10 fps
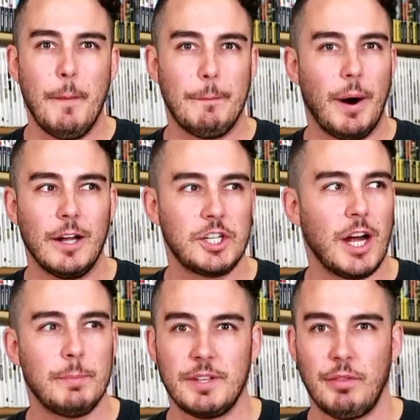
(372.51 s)
pawn
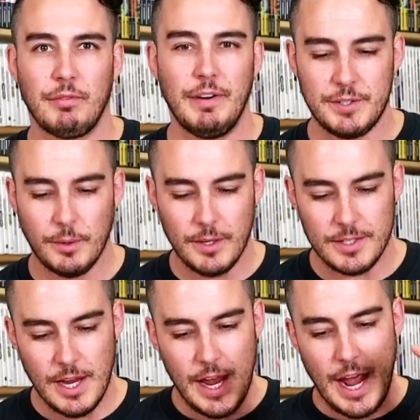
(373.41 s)
shops and thrift
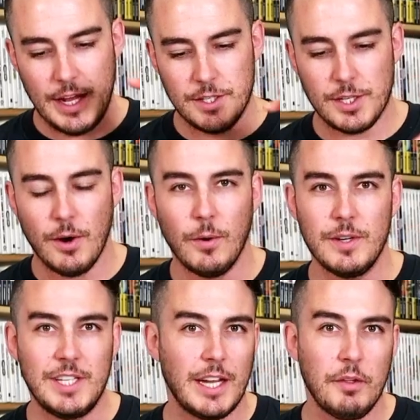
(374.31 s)
stores, and so
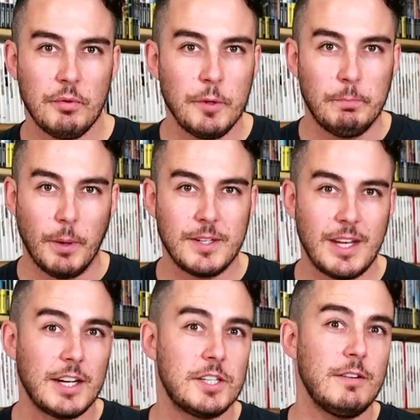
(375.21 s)
digging through the book
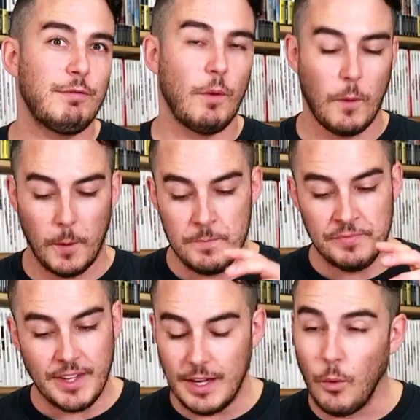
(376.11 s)
section for
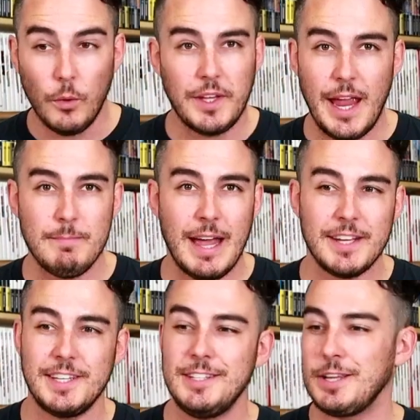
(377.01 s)
old game
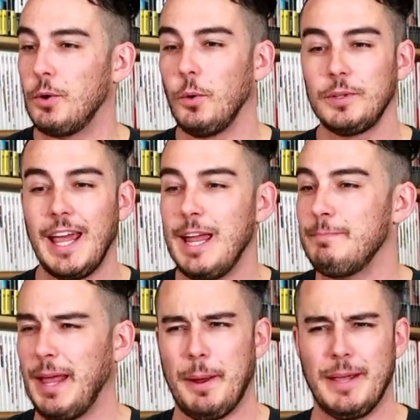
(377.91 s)
magazines and old game
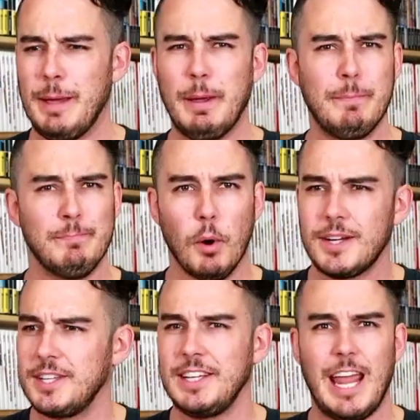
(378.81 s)
like gaming
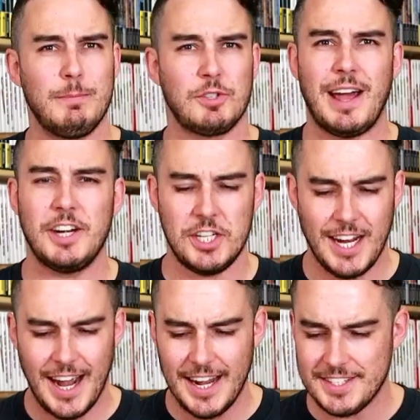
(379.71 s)
books and game strategy
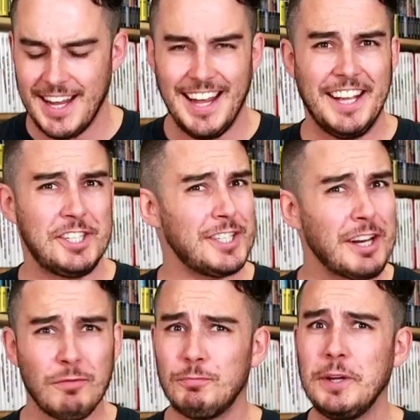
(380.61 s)
guides, it's just like
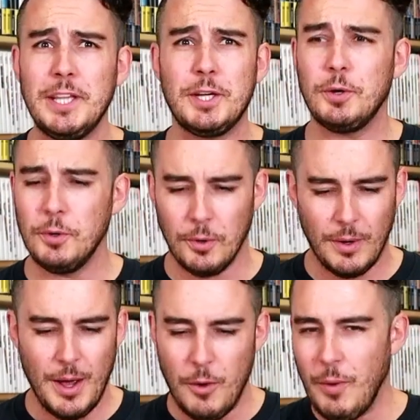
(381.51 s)
a really cool
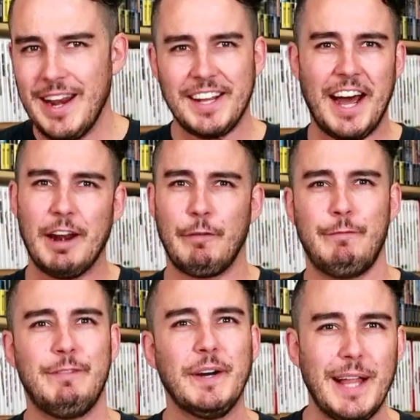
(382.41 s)
way to kind of
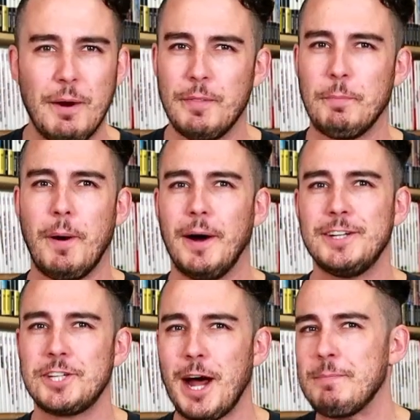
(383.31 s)
fill out the pawn
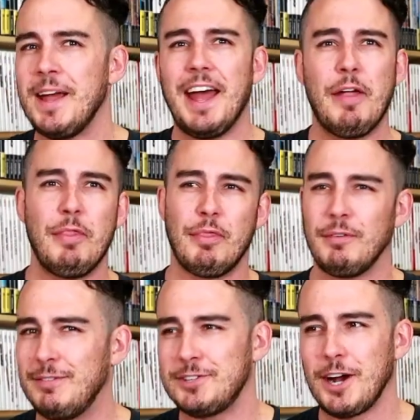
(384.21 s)
shop and
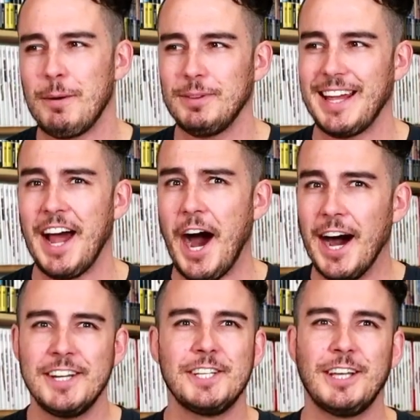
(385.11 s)
thrift shop like
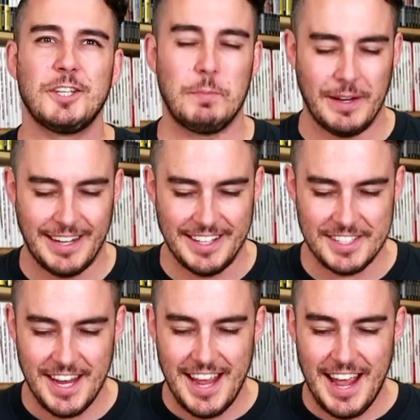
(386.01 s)
hunting experience.
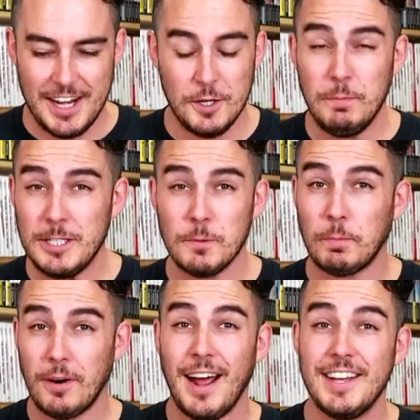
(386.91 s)
And you'd be
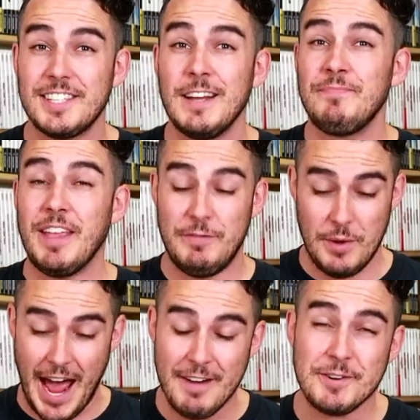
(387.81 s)
surprised if you
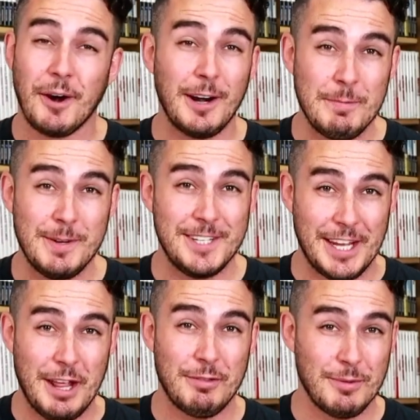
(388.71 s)
haven't already been
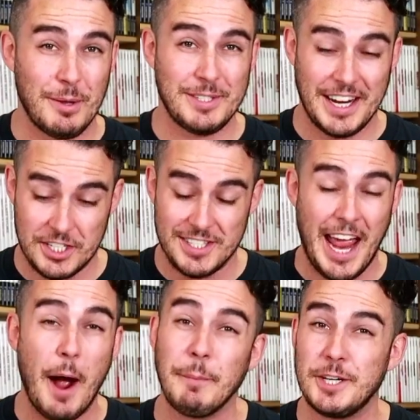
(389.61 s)
digging through those sections
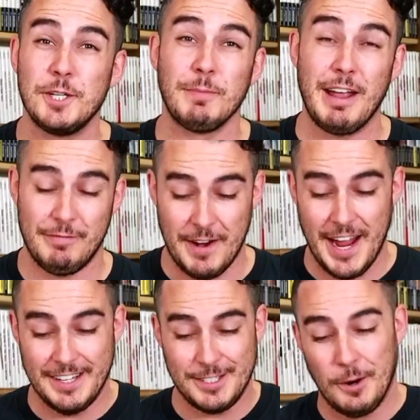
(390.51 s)
how much you might
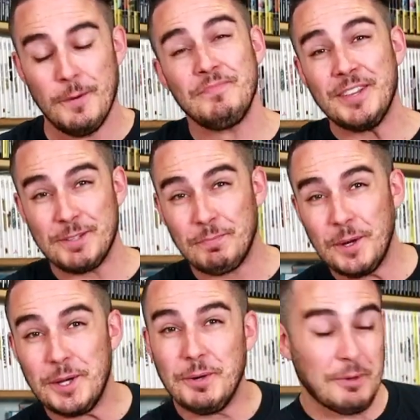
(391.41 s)
find. So some
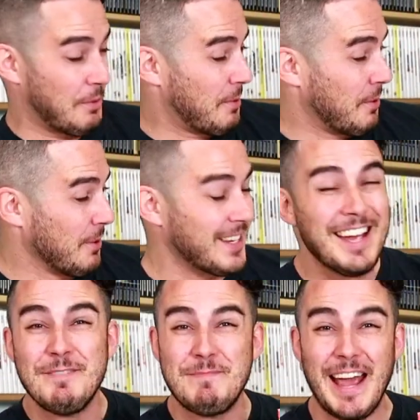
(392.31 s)
pretty cool old
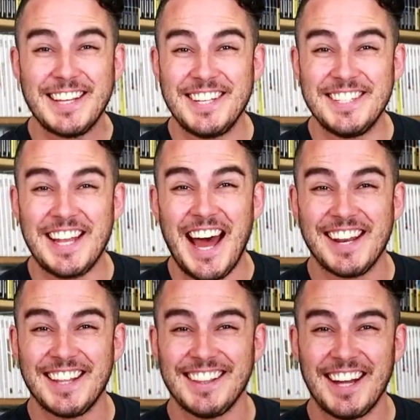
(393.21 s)
magazines to add to
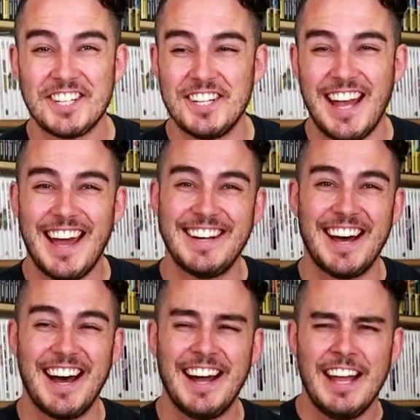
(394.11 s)
the collection, and
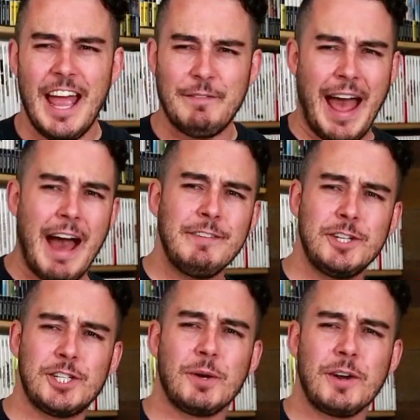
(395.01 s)
if I haven't
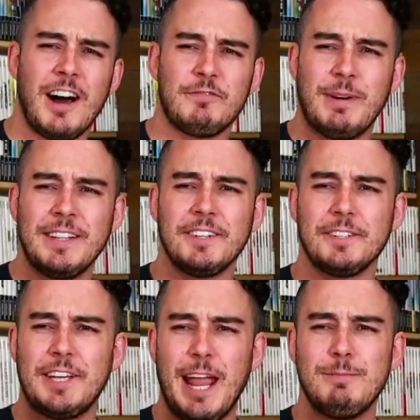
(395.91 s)
shown off my little game